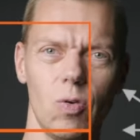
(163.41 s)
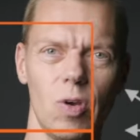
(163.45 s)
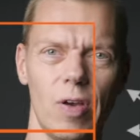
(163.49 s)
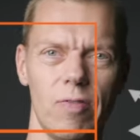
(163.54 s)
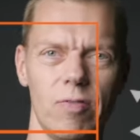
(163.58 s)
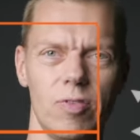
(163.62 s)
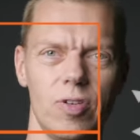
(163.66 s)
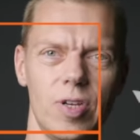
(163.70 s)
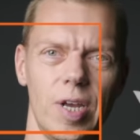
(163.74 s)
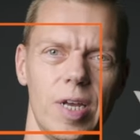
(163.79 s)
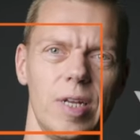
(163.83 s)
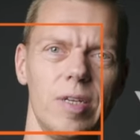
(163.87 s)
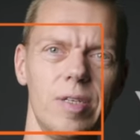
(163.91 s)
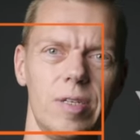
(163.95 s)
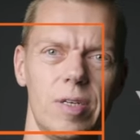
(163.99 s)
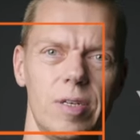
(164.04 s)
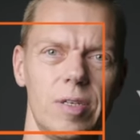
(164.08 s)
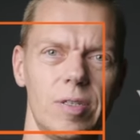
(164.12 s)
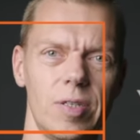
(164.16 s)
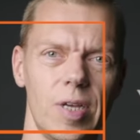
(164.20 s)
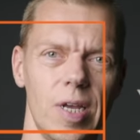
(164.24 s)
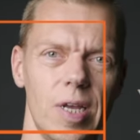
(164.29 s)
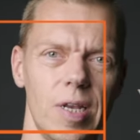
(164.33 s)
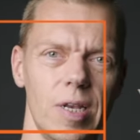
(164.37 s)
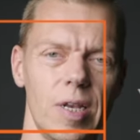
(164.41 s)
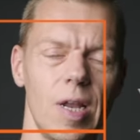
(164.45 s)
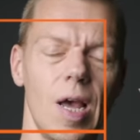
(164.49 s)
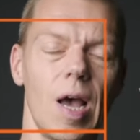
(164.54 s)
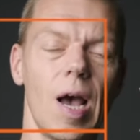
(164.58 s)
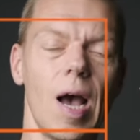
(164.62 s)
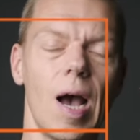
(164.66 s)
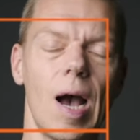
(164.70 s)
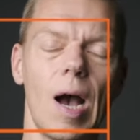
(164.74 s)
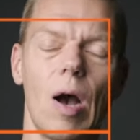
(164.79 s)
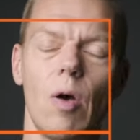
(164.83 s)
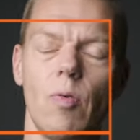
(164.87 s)
You have changes in
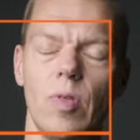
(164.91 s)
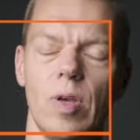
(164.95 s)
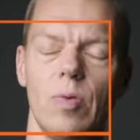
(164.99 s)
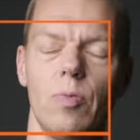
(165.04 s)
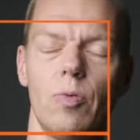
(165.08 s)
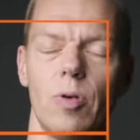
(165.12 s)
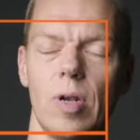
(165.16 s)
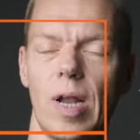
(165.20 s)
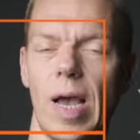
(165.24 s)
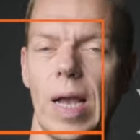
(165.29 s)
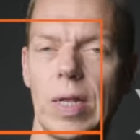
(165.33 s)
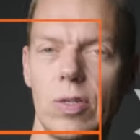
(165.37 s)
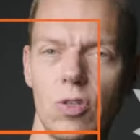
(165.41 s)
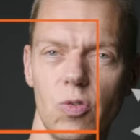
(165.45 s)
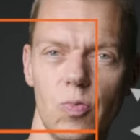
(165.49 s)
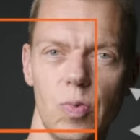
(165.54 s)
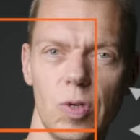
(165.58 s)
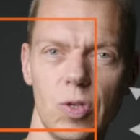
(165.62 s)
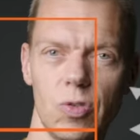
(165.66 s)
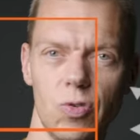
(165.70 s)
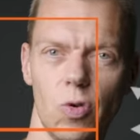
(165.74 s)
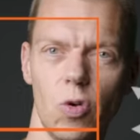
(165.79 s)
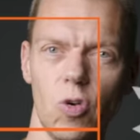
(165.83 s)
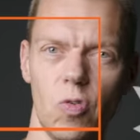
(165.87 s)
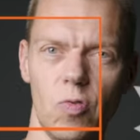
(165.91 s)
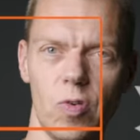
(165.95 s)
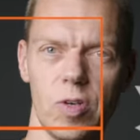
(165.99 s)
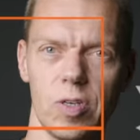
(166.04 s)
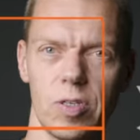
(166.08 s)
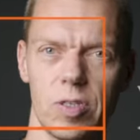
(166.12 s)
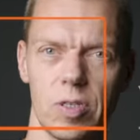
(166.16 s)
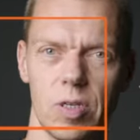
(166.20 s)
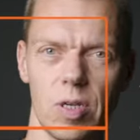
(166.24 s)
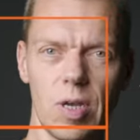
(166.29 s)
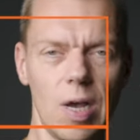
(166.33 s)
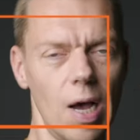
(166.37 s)
how they would like to be
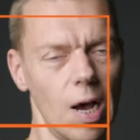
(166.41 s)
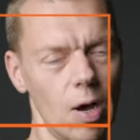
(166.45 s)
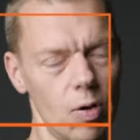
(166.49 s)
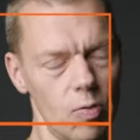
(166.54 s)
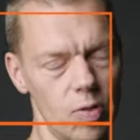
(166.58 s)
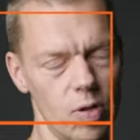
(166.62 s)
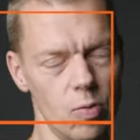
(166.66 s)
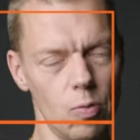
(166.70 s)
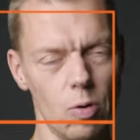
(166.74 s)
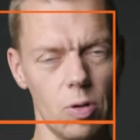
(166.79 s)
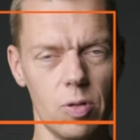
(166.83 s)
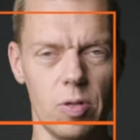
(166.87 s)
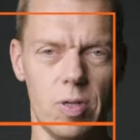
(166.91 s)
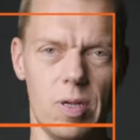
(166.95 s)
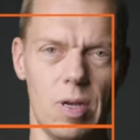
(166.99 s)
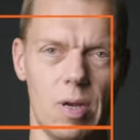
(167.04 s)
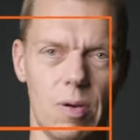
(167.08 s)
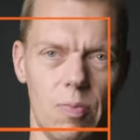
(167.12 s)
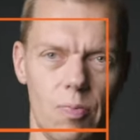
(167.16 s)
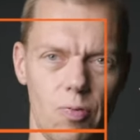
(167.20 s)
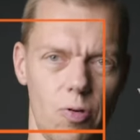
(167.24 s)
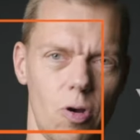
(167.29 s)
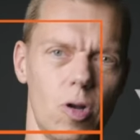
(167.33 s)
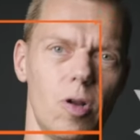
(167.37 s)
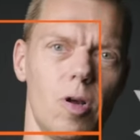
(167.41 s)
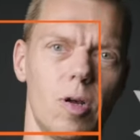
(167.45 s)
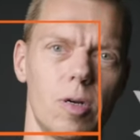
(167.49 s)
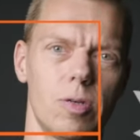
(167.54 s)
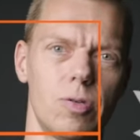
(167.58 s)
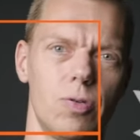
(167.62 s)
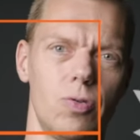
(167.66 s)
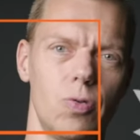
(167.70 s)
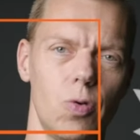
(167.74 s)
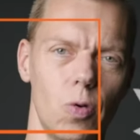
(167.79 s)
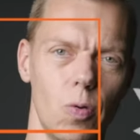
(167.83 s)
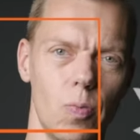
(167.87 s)
serviced, how they want their
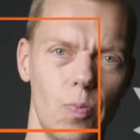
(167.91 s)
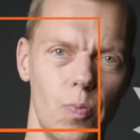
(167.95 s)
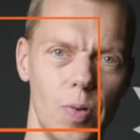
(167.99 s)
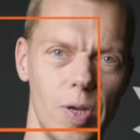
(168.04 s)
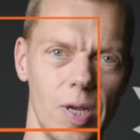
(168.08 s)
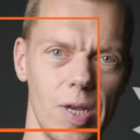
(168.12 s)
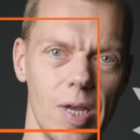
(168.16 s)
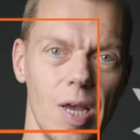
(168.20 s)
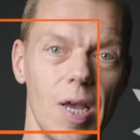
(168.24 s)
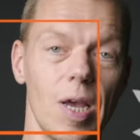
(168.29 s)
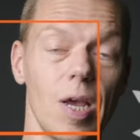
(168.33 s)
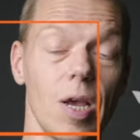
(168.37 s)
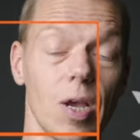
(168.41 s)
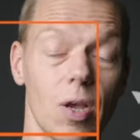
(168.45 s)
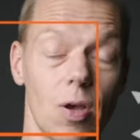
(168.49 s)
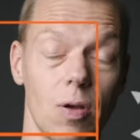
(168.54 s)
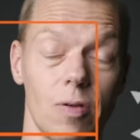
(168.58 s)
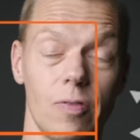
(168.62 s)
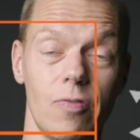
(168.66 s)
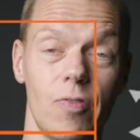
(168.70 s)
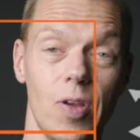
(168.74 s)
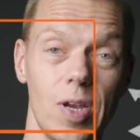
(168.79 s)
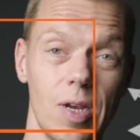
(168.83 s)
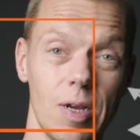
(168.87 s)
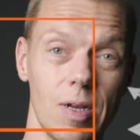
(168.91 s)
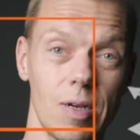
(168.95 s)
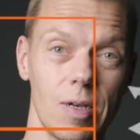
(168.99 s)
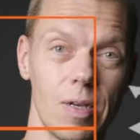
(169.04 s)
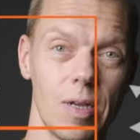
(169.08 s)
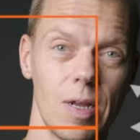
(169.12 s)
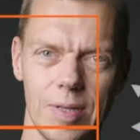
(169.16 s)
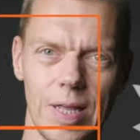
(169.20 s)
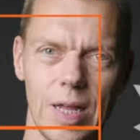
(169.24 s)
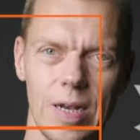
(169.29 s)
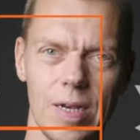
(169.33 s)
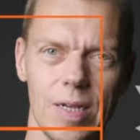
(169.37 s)
products to be
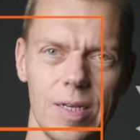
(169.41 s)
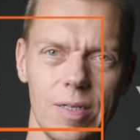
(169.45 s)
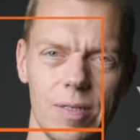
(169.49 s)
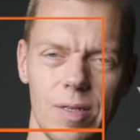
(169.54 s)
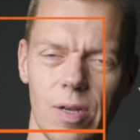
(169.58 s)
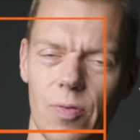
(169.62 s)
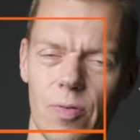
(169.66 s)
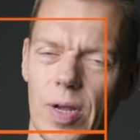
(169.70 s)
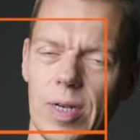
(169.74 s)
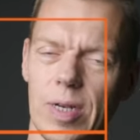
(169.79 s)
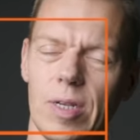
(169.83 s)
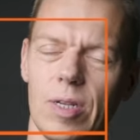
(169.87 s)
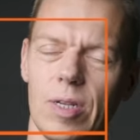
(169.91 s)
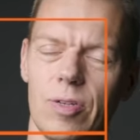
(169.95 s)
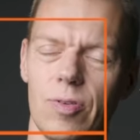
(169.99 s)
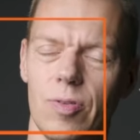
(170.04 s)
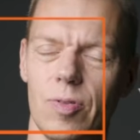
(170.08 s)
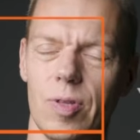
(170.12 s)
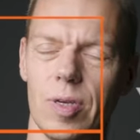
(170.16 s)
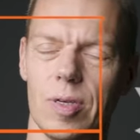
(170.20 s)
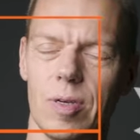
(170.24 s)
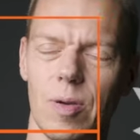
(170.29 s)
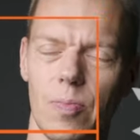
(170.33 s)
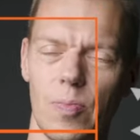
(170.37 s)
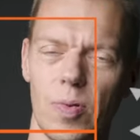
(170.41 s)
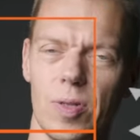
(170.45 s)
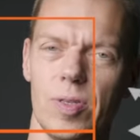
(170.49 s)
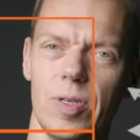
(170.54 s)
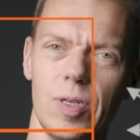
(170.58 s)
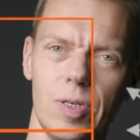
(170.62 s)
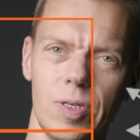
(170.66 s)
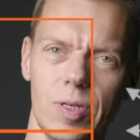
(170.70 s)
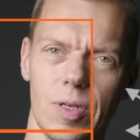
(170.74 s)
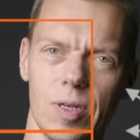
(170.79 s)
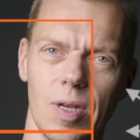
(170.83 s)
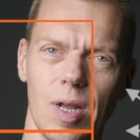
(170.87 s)
configured. That leads directly to the
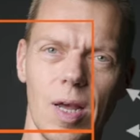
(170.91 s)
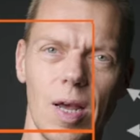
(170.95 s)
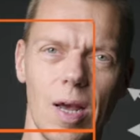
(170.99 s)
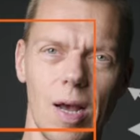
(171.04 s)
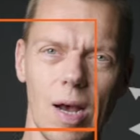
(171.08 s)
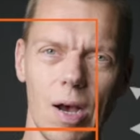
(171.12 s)
competition.